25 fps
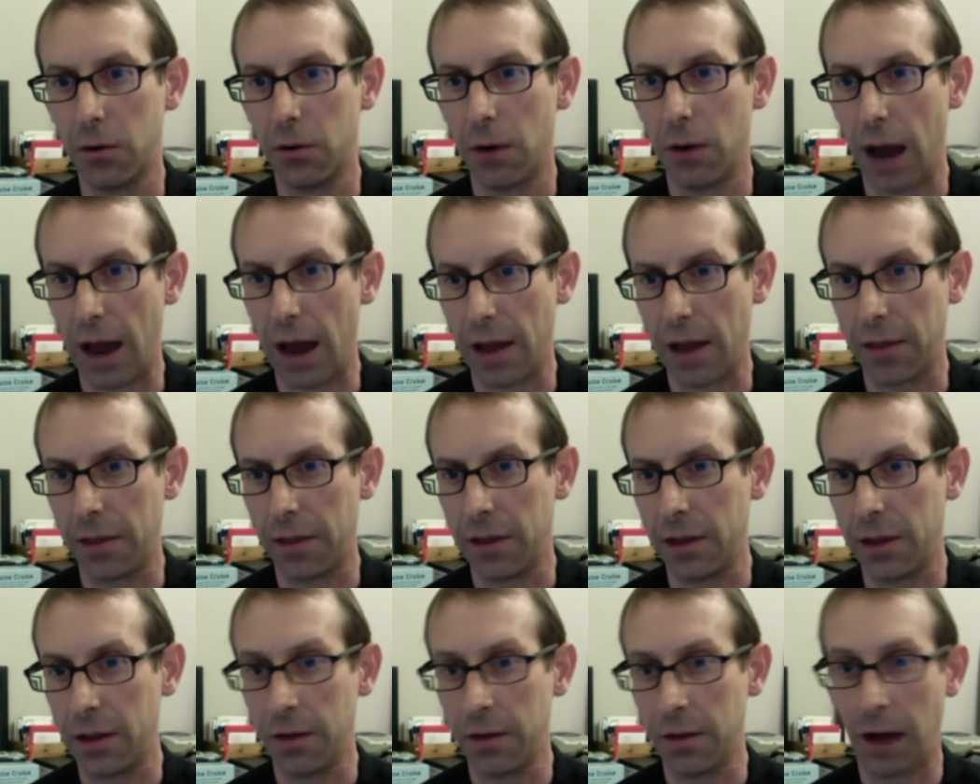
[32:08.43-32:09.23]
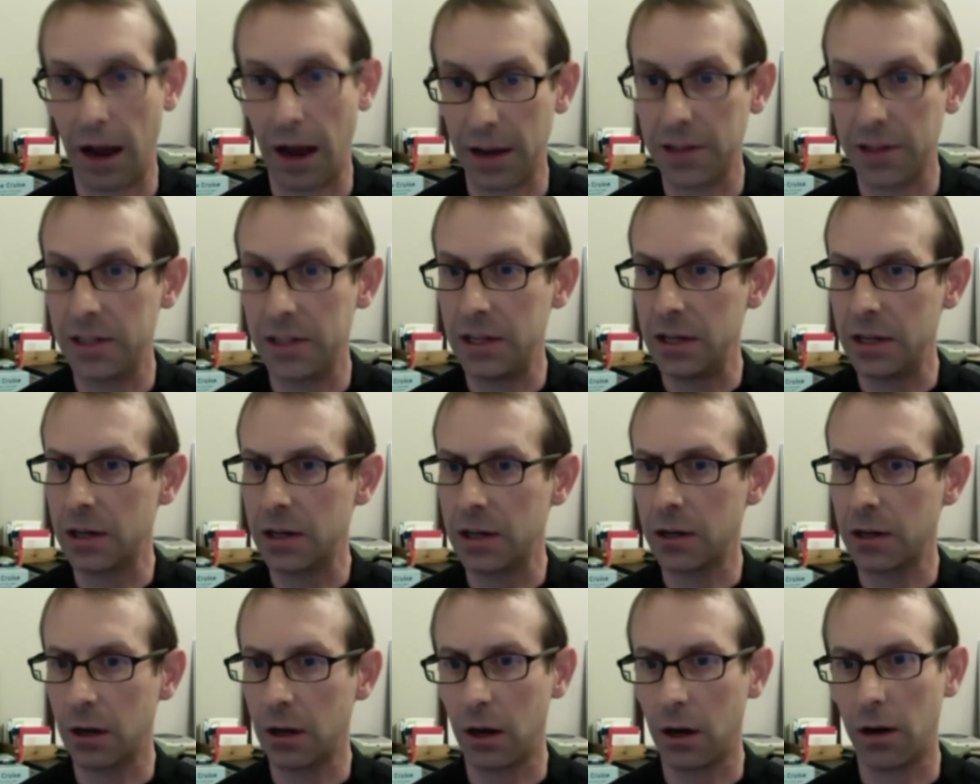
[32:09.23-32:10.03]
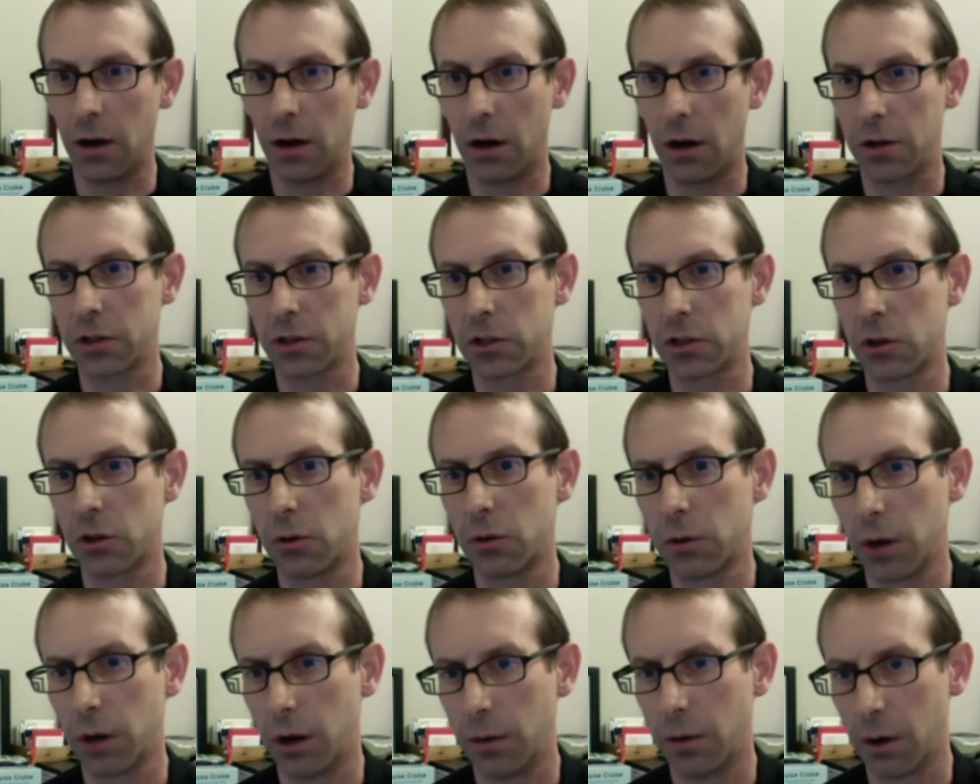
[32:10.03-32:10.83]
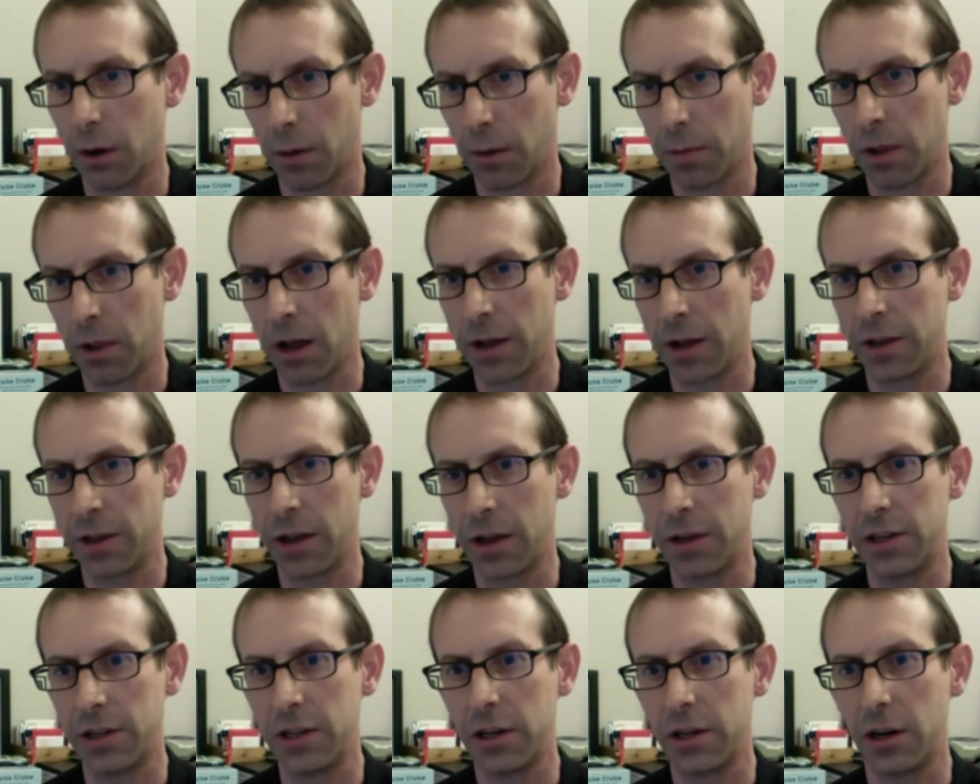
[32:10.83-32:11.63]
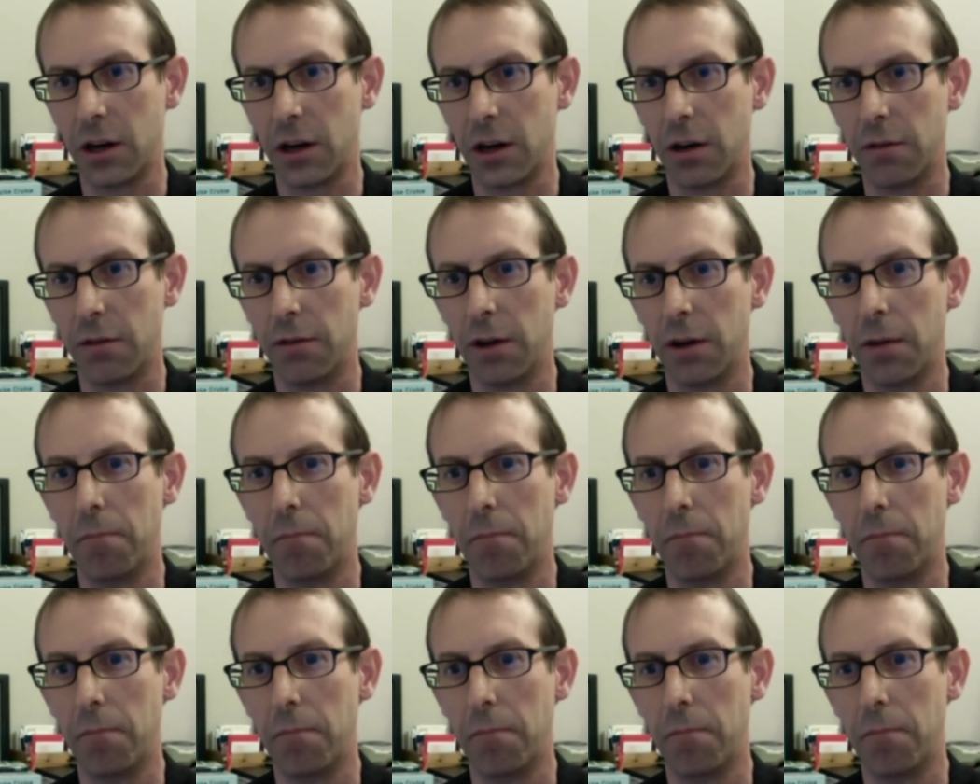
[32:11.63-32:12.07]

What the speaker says: had the idea, applied the idea of